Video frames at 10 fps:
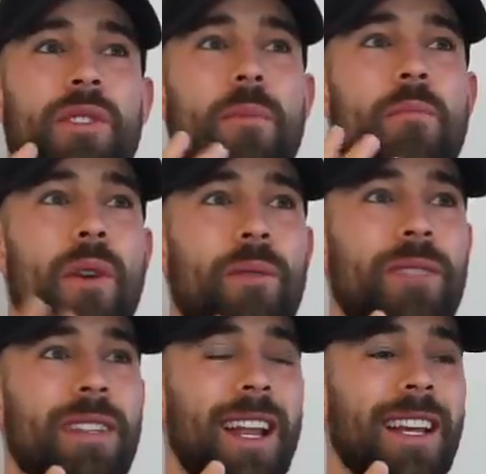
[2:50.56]
was the
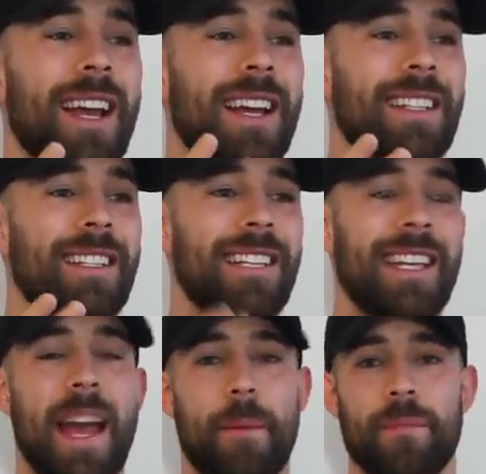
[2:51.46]
most like
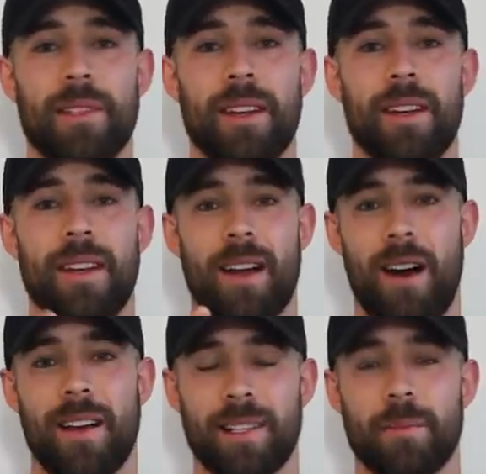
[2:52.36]
DM'd
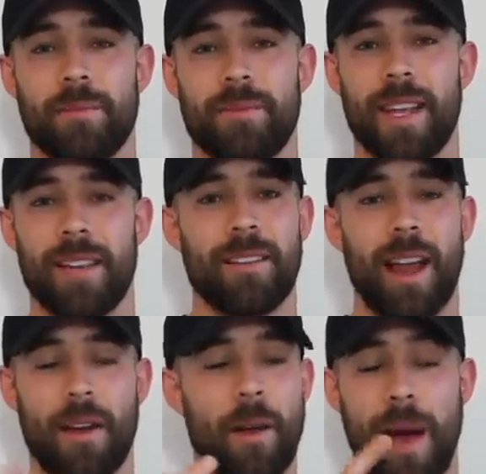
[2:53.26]
item that
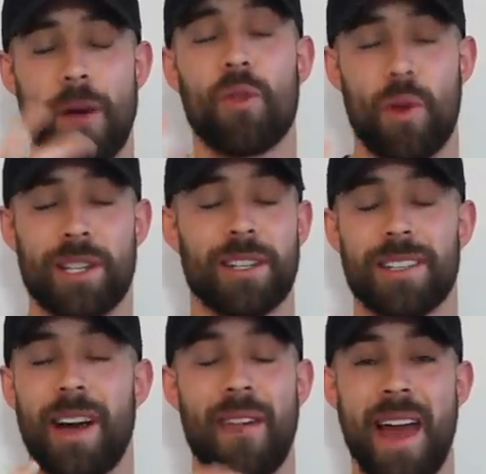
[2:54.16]
like about
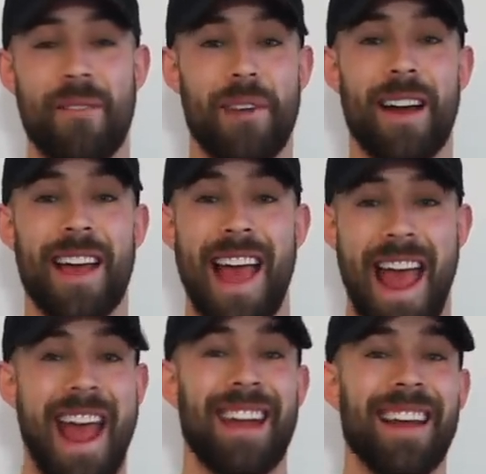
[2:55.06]
questions I've ever
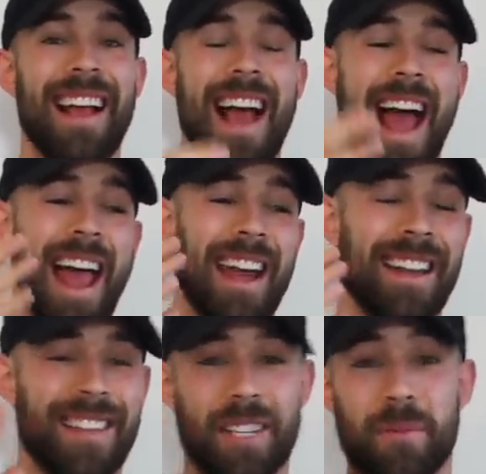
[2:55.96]
had.
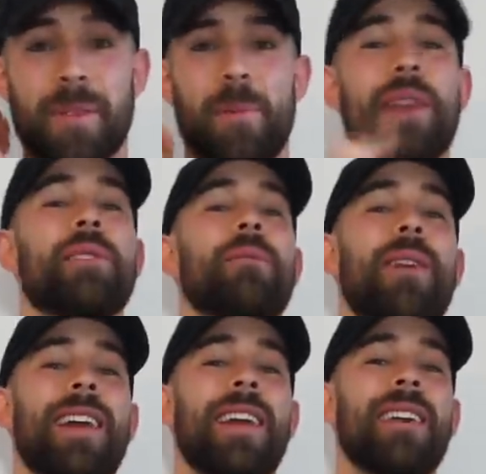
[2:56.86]
And this was the picture
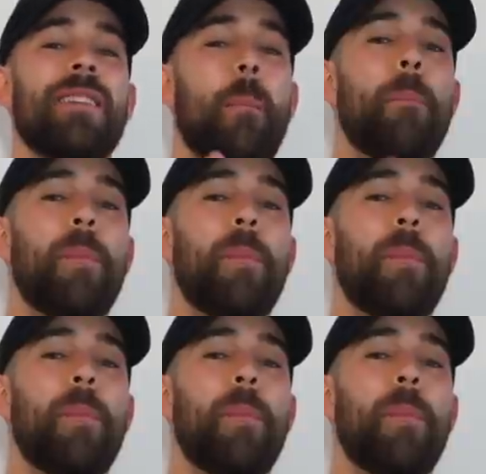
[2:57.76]
right here.